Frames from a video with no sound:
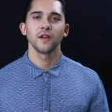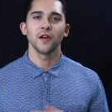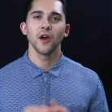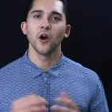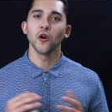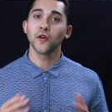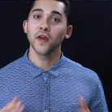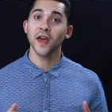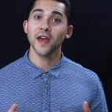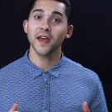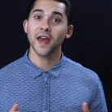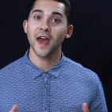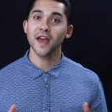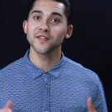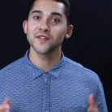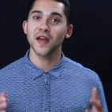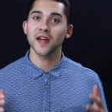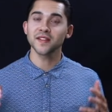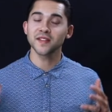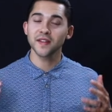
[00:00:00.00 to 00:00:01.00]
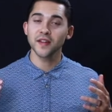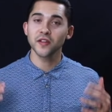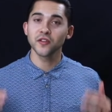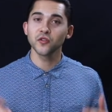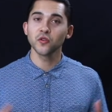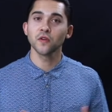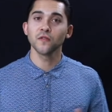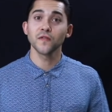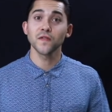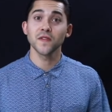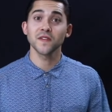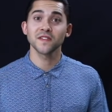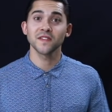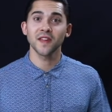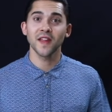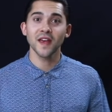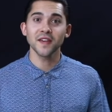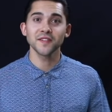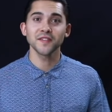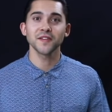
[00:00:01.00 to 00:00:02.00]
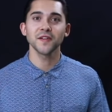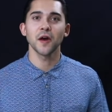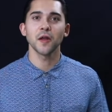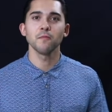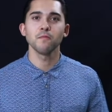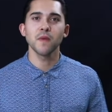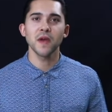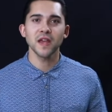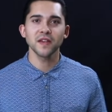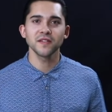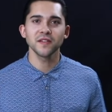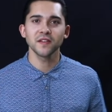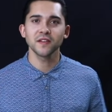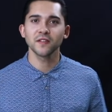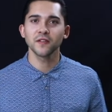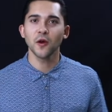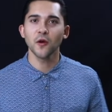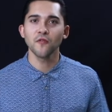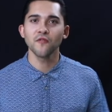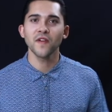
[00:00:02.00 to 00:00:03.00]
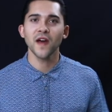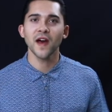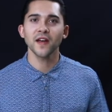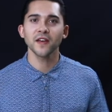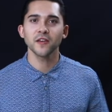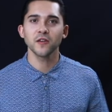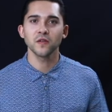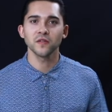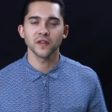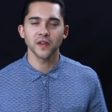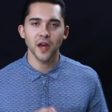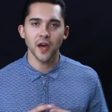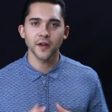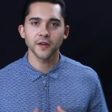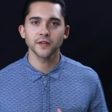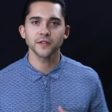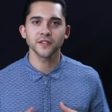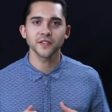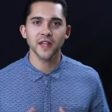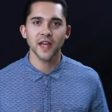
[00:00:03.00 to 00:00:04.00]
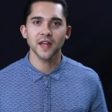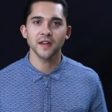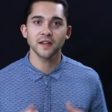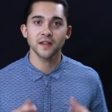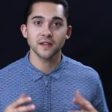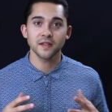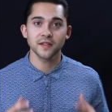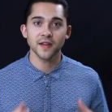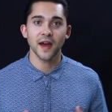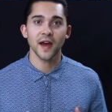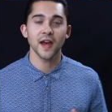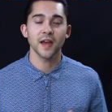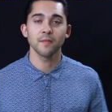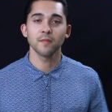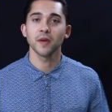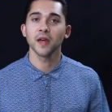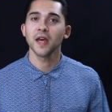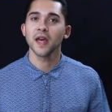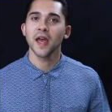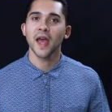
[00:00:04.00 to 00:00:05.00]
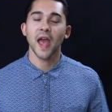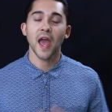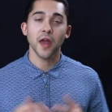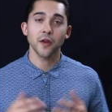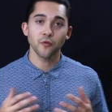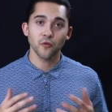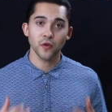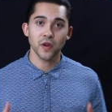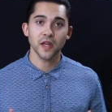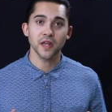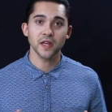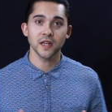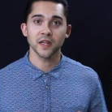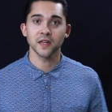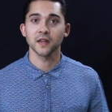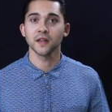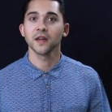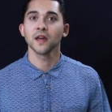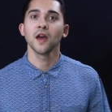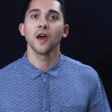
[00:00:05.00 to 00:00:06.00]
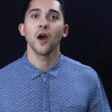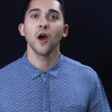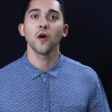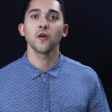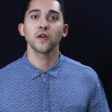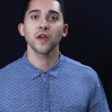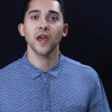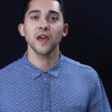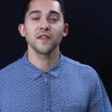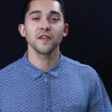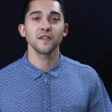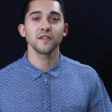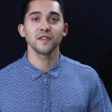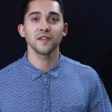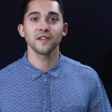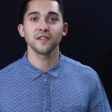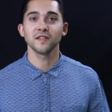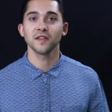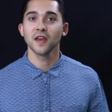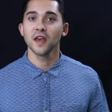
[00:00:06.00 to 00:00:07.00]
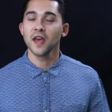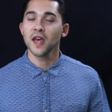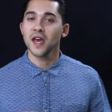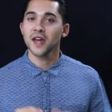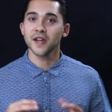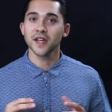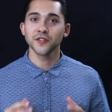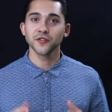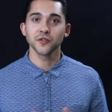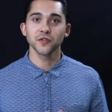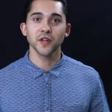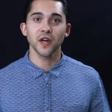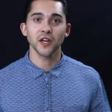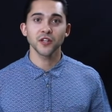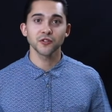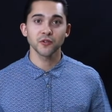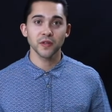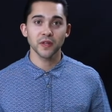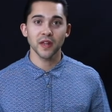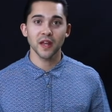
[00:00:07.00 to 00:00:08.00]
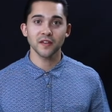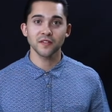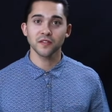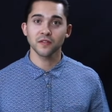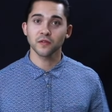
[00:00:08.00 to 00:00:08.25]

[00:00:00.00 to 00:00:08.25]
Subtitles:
Okay, guys, that's going to do it for this lesson on basic note values and understanding time and reading. Okay, this is an introductory lesson.